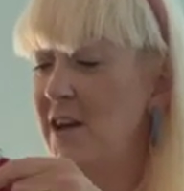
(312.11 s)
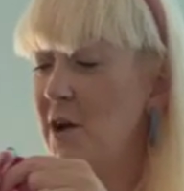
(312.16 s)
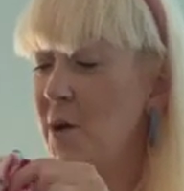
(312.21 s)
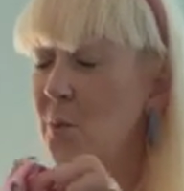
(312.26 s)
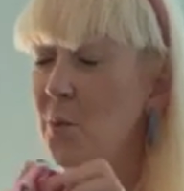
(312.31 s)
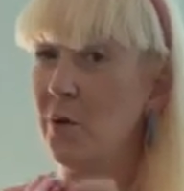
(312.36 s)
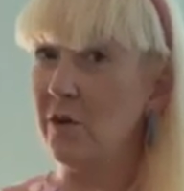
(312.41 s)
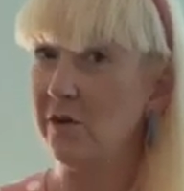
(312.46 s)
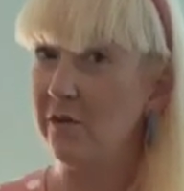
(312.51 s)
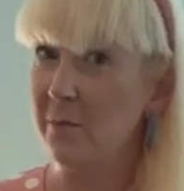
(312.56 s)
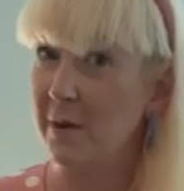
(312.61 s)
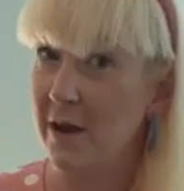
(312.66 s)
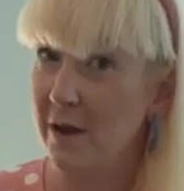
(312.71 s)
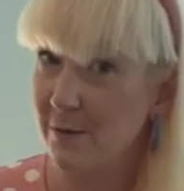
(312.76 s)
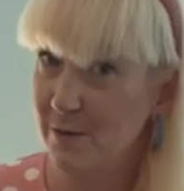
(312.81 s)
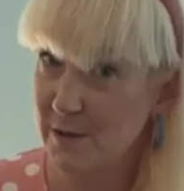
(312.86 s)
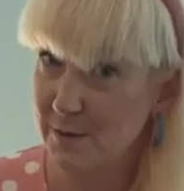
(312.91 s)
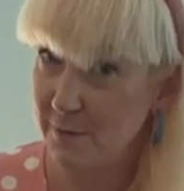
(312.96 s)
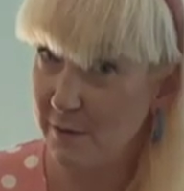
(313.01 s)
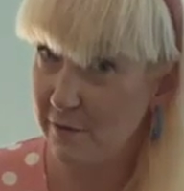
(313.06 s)
One of my
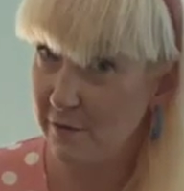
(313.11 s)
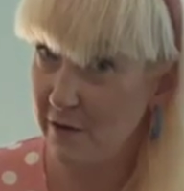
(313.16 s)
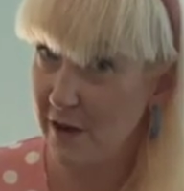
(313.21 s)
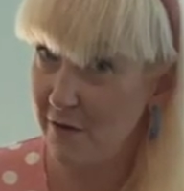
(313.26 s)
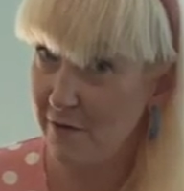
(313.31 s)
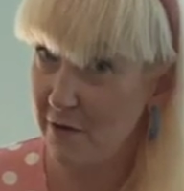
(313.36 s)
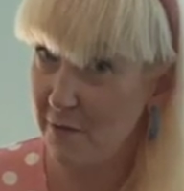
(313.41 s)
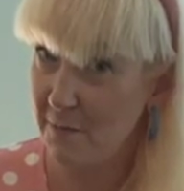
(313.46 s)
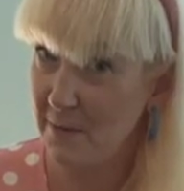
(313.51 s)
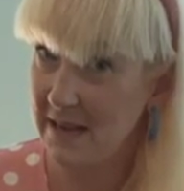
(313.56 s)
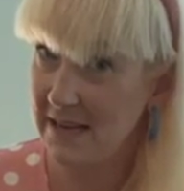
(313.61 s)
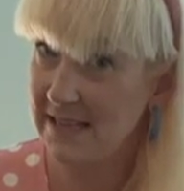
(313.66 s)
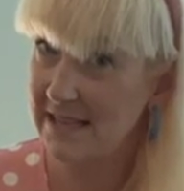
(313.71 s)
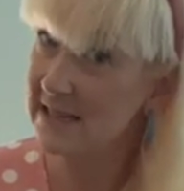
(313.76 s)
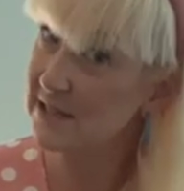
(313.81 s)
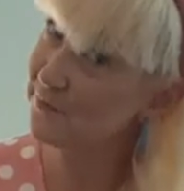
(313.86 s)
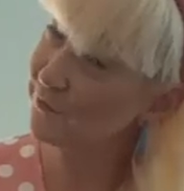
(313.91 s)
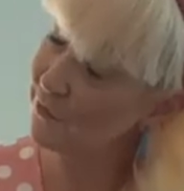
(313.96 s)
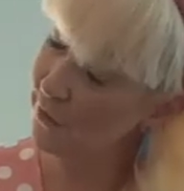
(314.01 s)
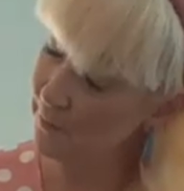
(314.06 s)
ultimate favourite
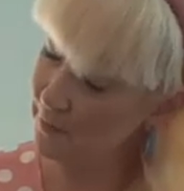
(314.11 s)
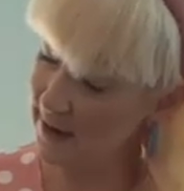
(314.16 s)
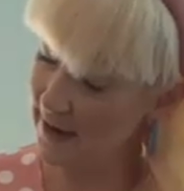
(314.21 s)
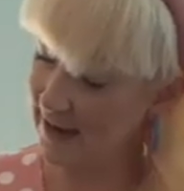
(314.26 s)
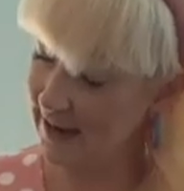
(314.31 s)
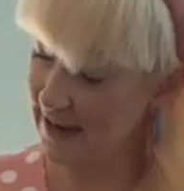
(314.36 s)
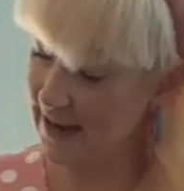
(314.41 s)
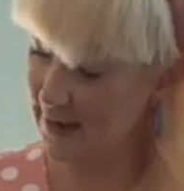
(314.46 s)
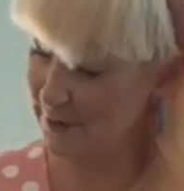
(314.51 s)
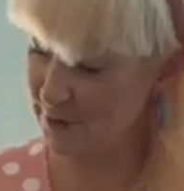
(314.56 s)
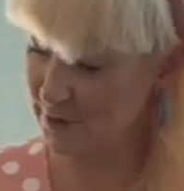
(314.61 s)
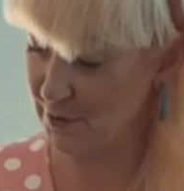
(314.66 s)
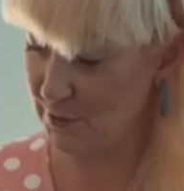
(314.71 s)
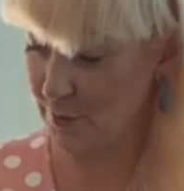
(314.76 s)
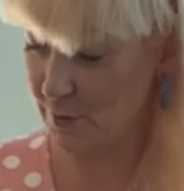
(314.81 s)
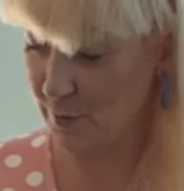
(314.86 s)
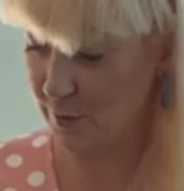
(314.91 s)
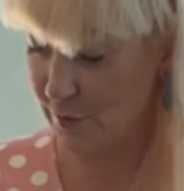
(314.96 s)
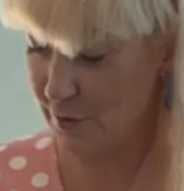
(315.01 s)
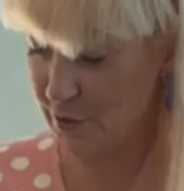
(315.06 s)
pieces from that capsule
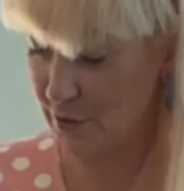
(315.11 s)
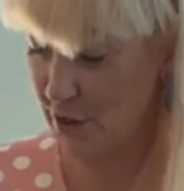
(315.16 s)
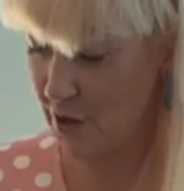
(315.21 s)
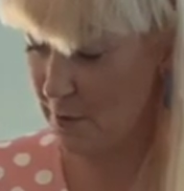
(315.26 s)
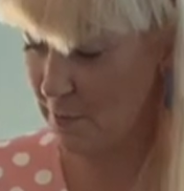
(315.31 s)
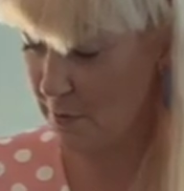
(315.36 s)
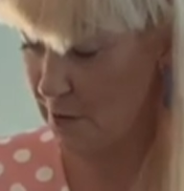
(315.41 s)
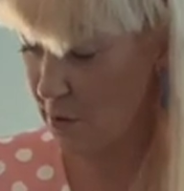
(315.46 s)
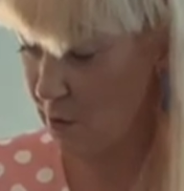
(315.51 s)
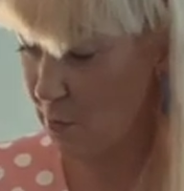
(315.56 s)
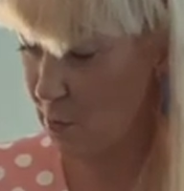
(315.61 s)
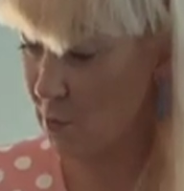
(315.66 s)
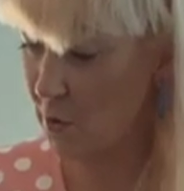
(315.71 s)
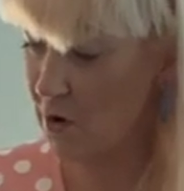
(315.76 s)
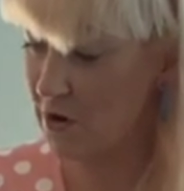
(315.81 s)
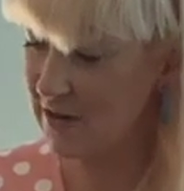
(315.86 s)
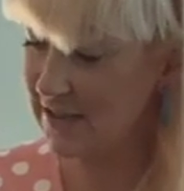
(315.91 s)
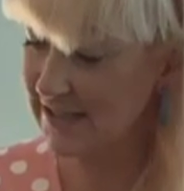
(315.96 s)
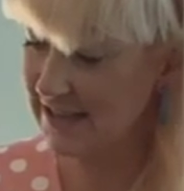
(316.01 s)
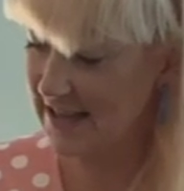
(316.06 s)
wardrobe
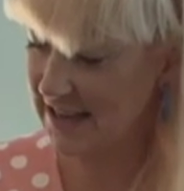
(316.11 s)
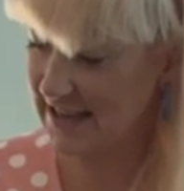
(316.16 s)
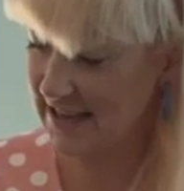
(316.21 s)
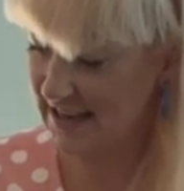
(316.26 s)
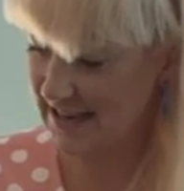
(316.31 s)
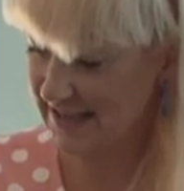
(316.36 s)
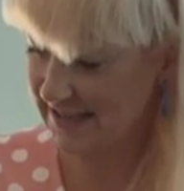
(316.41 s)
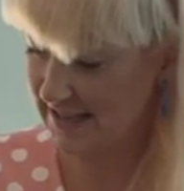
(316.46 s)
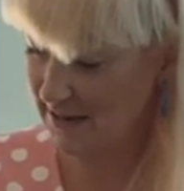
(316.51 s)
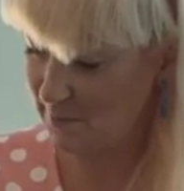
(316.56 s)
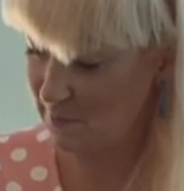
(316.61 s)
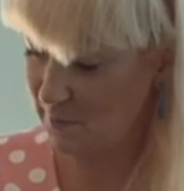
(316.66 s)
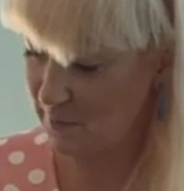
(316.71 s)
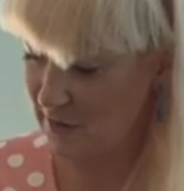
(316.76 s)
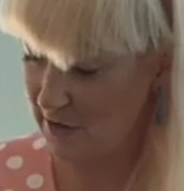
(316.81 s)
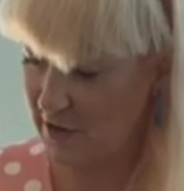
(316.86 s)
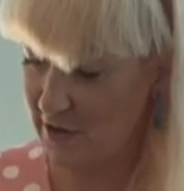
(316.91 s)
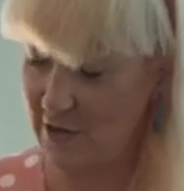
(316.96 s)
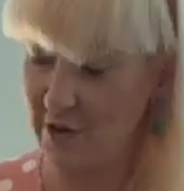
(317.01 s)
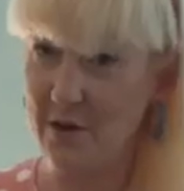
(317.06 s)
was this
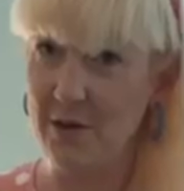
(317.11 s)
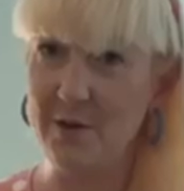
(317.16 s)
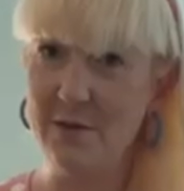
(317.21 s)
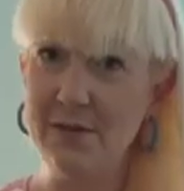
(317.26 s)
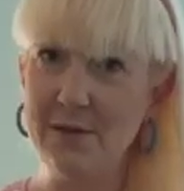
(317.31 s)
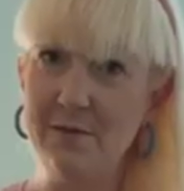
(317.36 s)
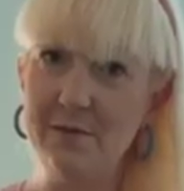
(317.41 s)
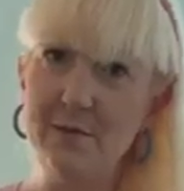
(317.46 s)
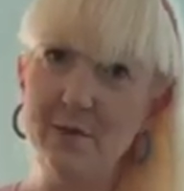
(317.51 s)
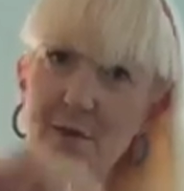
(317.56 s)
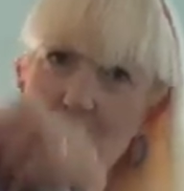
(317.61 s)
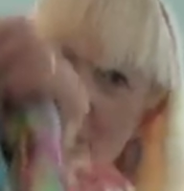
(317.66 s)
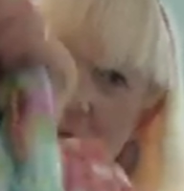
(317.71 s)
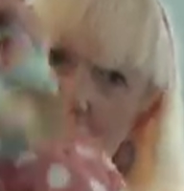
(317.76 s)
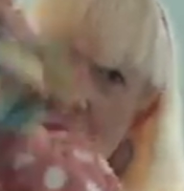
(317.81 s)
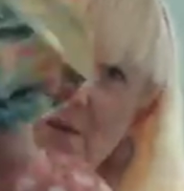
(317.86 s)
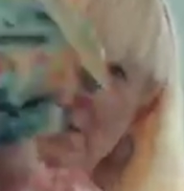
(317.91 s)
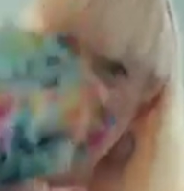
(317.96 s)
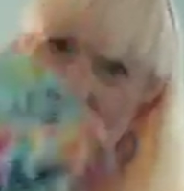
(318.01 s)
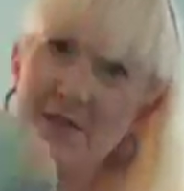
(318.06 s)
beautiful,
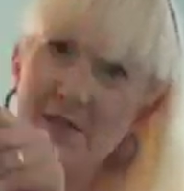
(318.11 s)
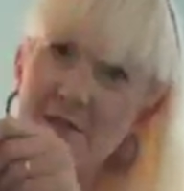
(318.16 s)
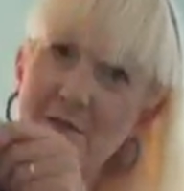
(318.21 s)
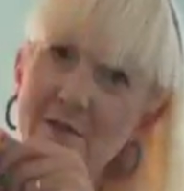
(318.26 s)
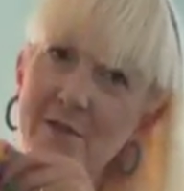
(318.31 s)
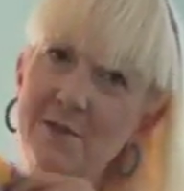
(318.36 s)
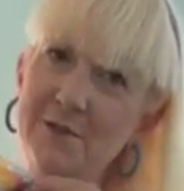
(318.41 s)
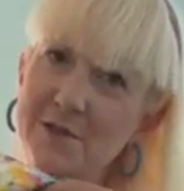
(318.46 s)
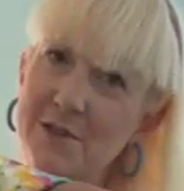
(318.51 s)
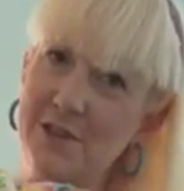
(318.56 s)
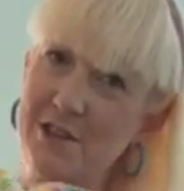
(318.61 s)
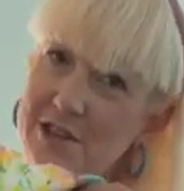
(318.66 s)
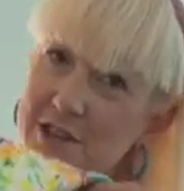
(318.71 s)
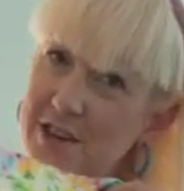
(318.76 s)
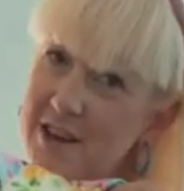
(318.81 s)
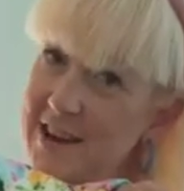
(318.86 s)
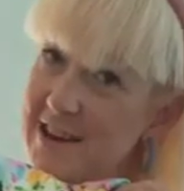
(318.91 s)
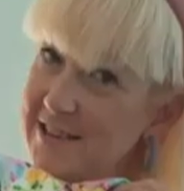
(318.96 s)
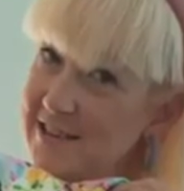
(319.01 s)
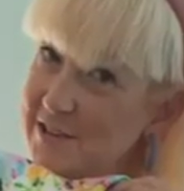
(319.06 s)
beautiful
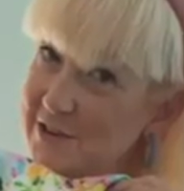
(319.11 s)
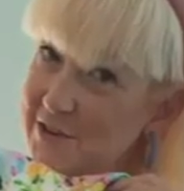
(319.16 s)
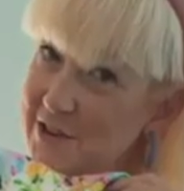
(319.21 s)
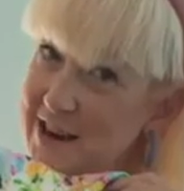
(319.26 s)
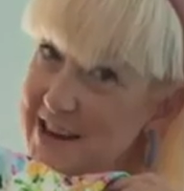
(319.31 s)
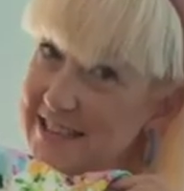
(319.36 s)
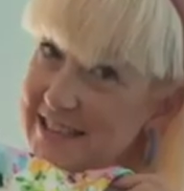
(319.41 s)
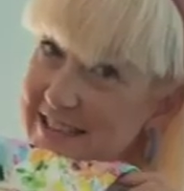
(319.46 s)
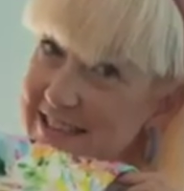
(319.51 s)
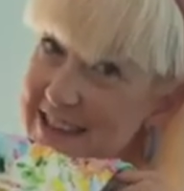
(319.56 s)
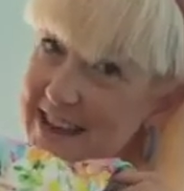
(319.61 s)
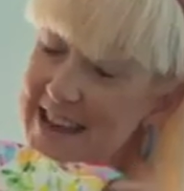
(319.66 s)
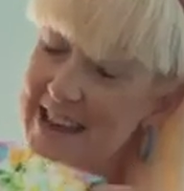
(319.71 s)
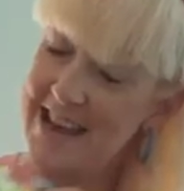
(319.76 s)
shirt dress.